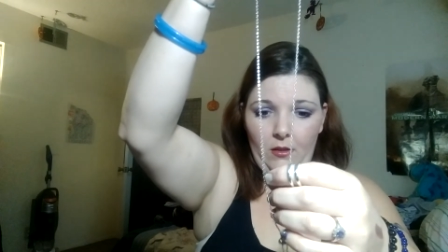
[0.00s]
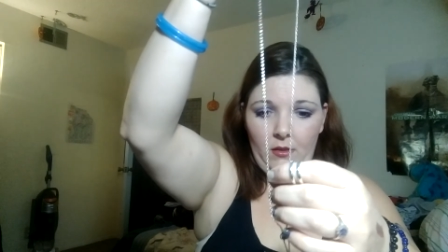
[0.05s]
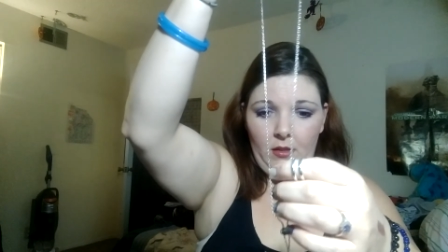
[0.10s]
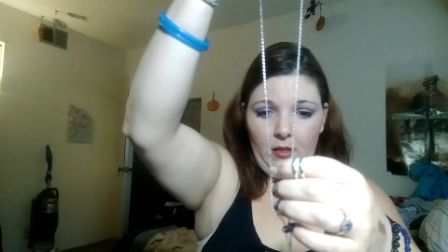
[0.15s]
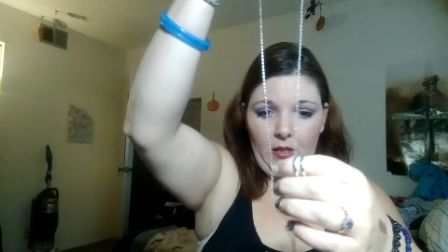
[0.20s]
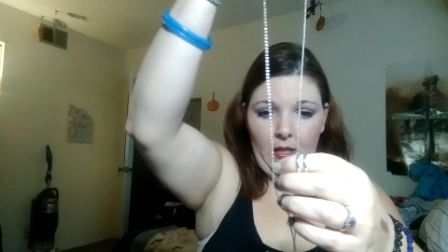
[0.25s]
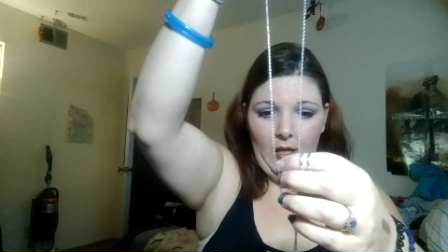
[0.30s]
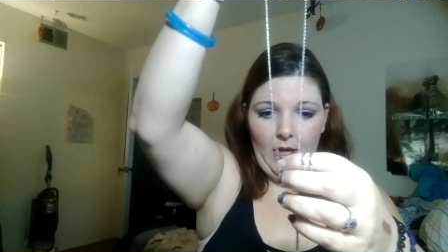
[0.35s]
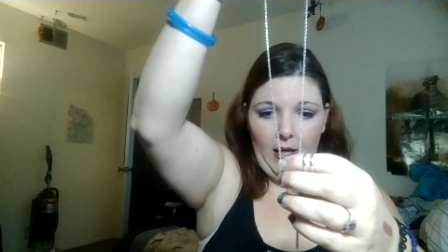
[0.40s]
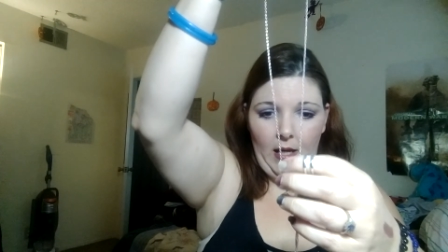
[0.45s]

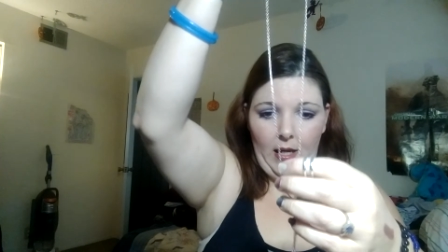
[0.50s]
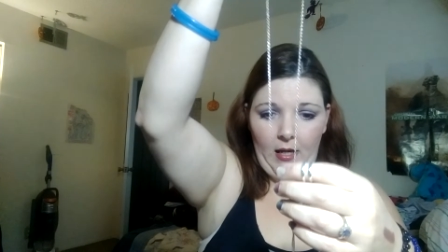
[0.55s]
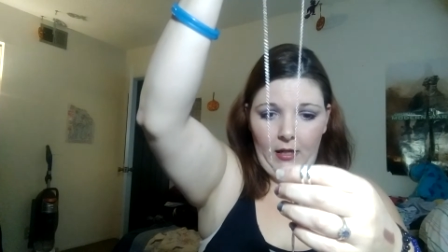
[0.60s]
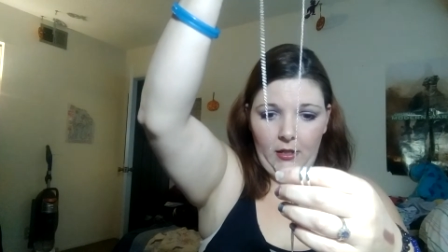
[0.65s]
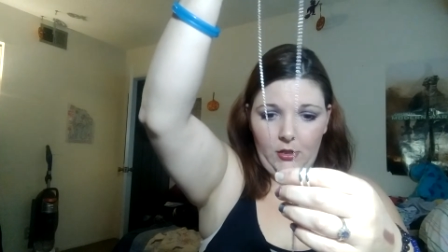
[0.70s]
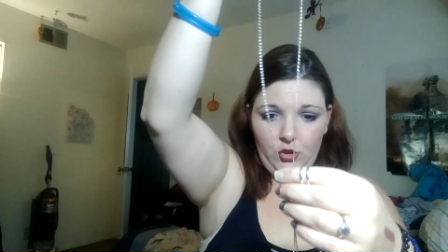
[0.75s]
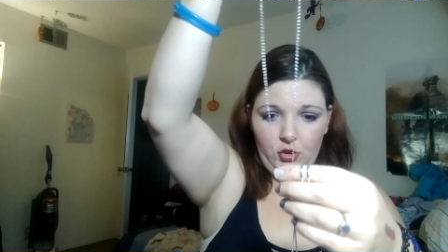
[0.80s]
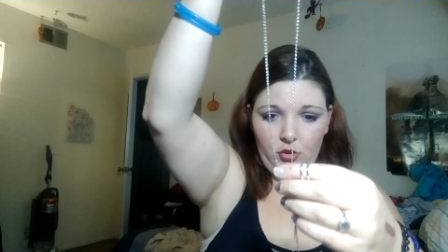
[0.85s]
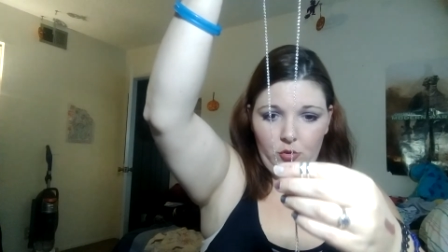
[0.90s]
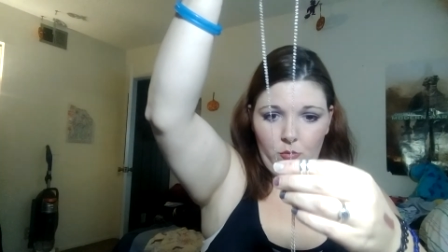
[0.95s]
the
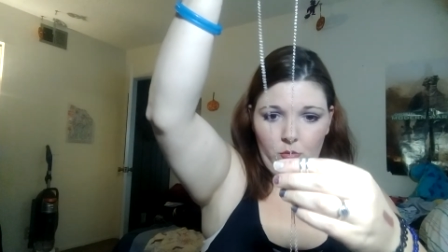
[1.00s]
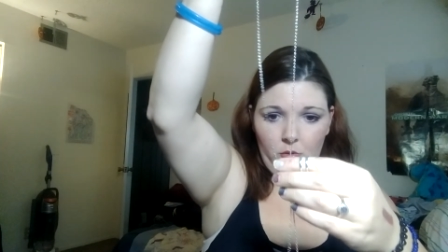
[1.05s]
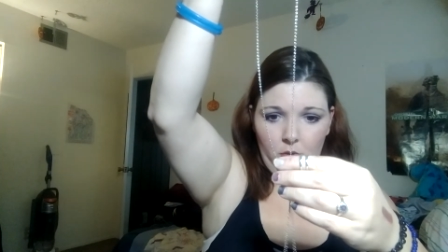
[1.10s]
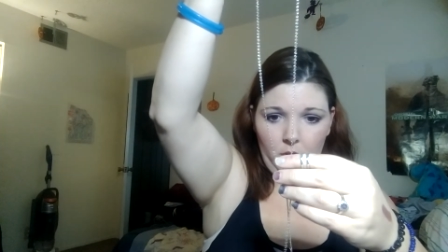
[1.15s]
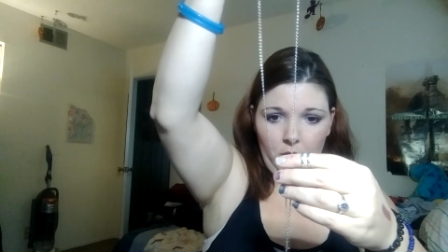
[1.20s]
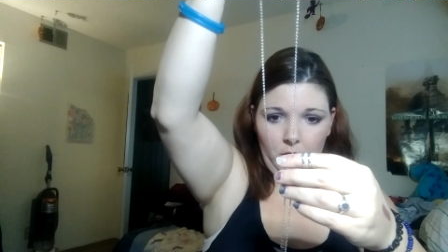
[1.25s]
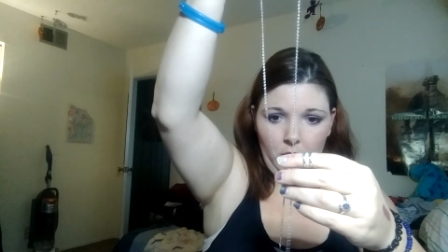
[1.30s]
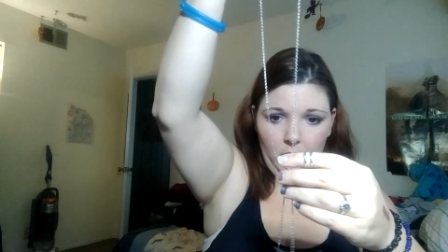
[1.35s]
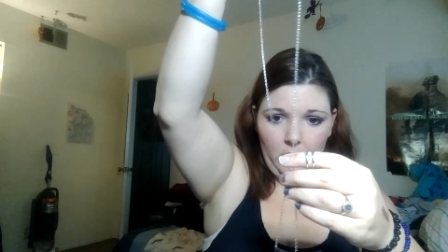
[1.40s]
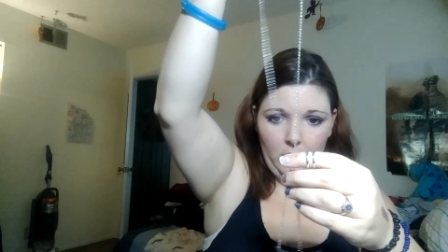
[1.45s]

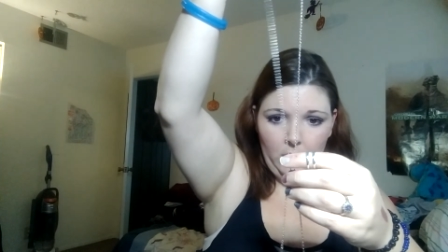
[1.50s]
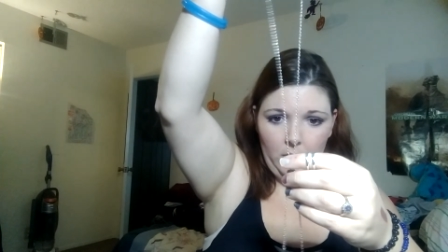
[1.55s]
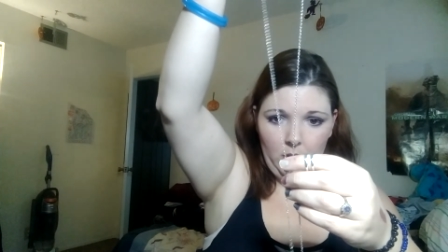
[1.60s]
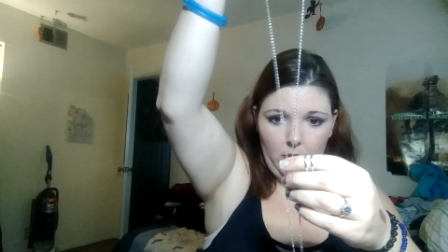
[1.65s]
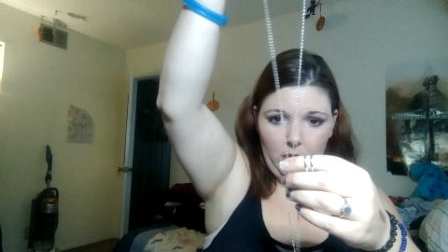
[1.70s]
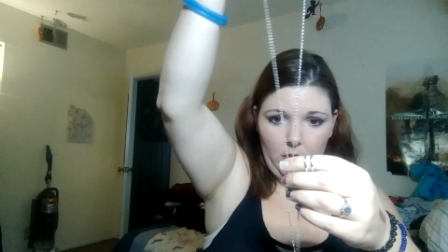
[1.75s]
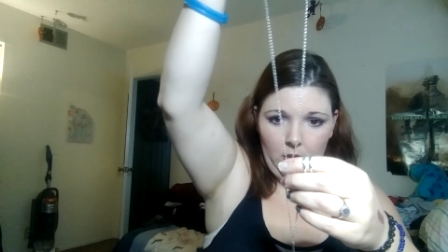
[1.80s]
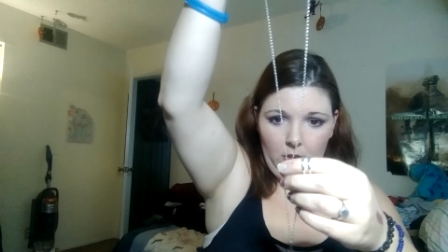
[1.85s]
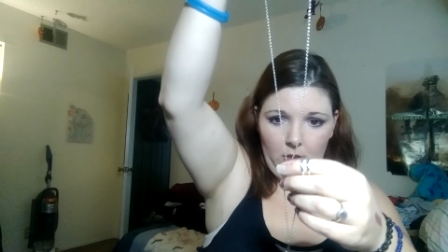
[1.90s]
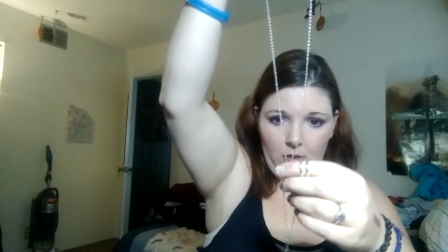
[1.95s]
actual
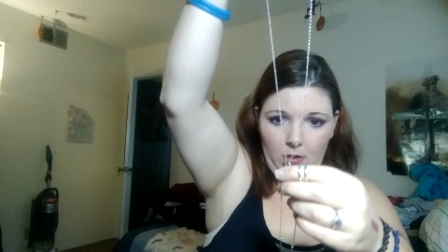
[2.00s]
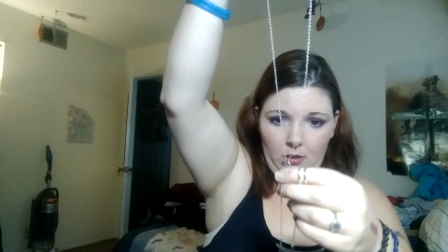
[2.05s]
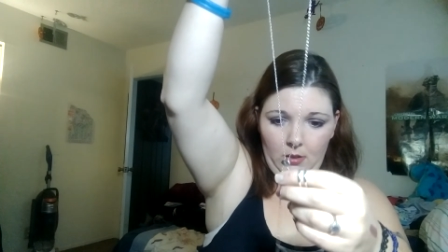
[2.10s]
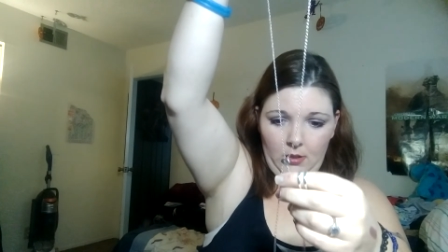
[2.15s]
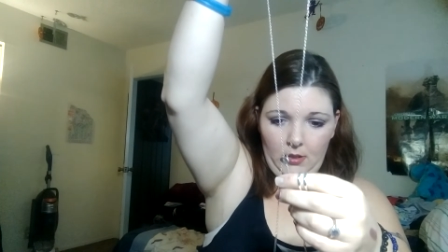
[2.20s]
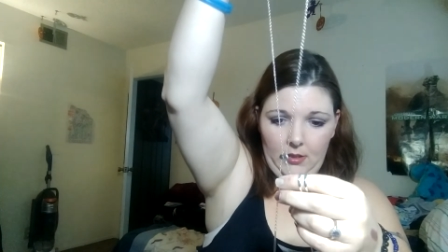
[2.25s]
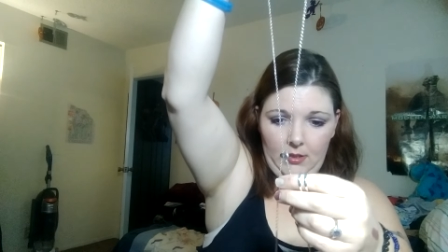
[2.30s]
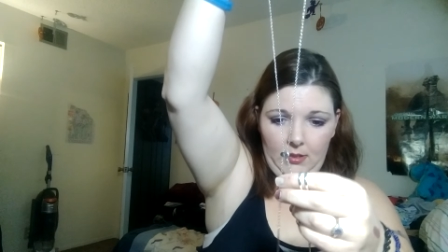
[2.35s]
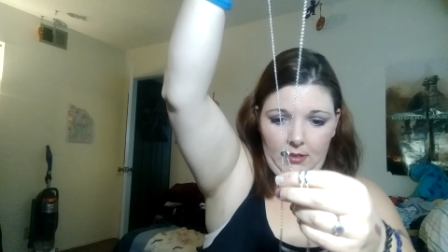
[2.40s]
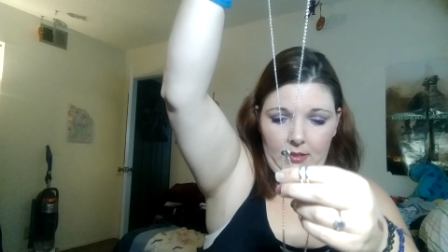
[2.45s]

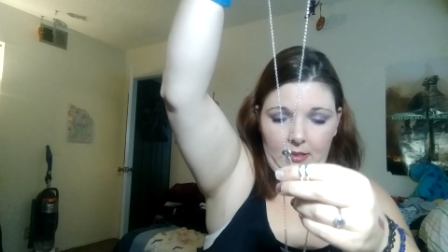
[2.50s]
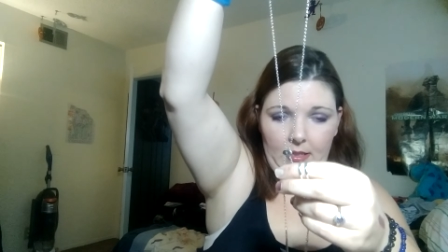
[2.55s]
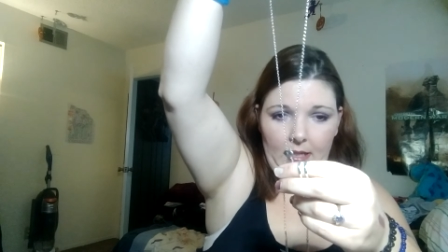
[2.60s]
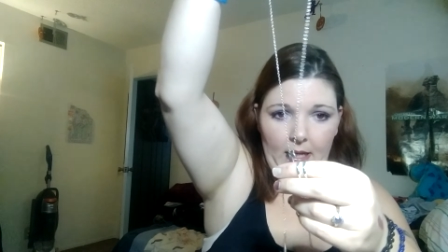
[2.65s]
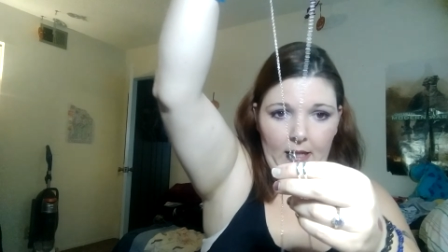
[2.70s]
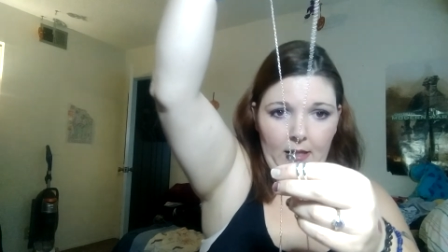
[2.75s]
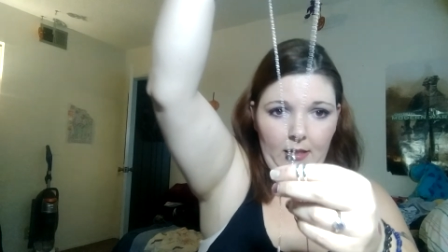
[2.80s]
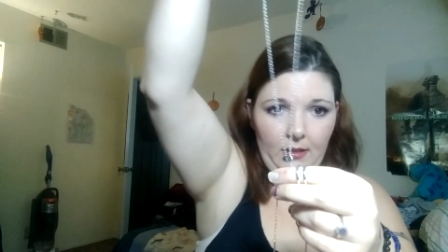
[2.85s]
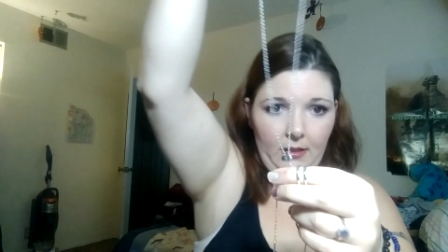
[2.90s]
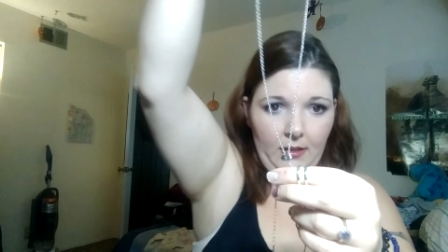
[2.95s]

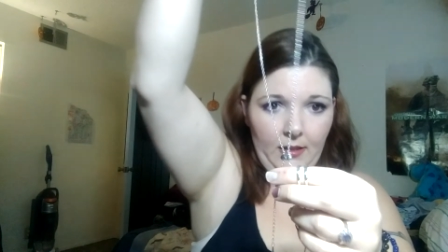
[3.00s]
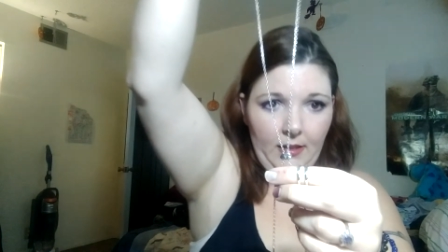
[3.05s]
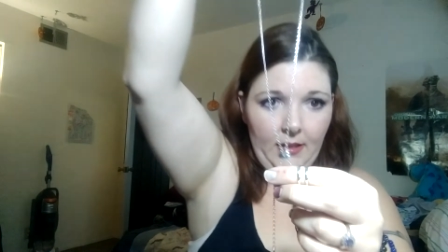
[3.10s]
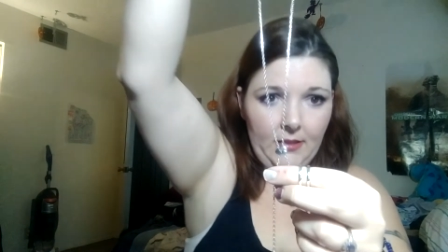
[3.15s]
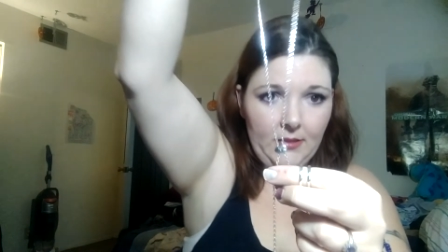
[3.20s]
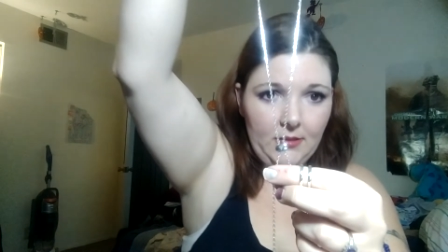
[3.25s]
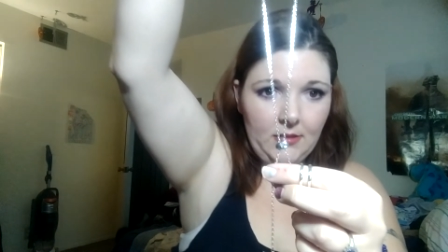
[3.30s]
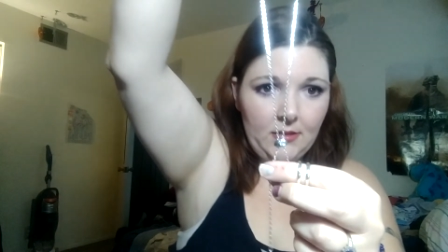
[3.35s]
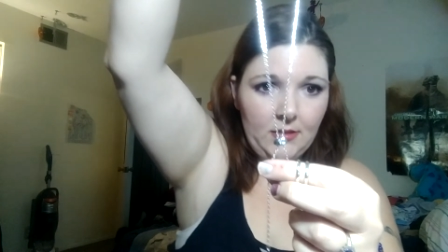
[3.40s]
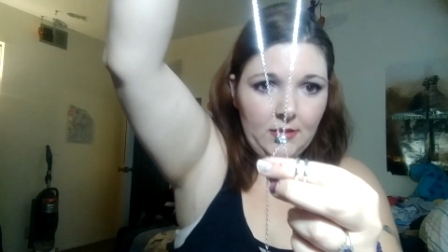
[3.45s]

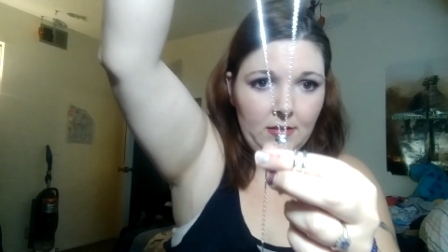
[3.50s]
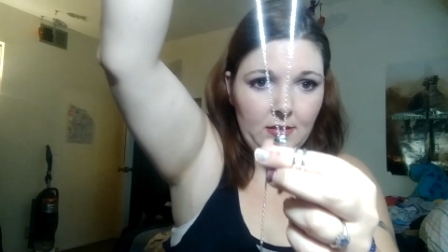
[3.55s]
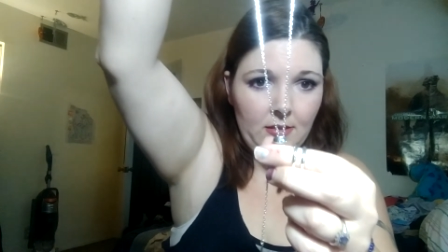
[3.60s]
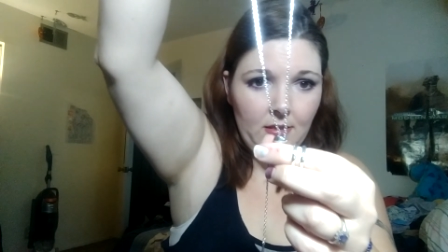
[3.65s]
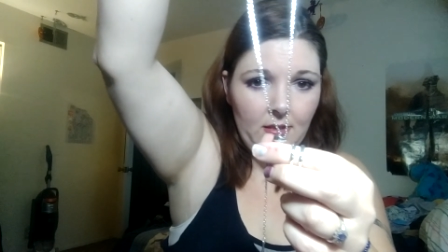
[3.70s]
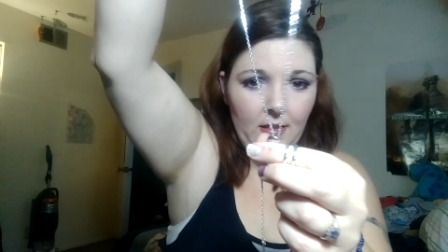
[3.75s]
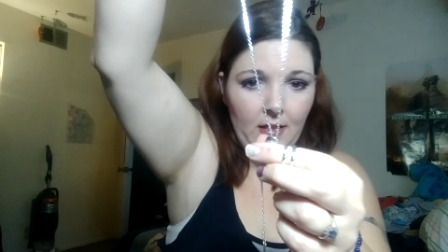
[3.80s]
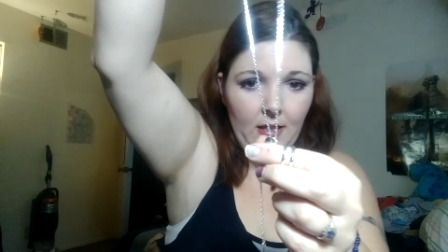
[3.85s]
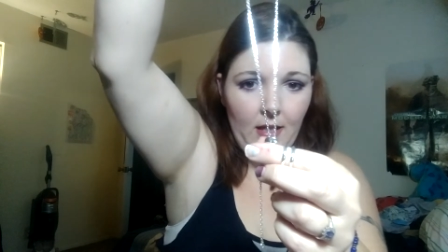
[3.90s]
necklace.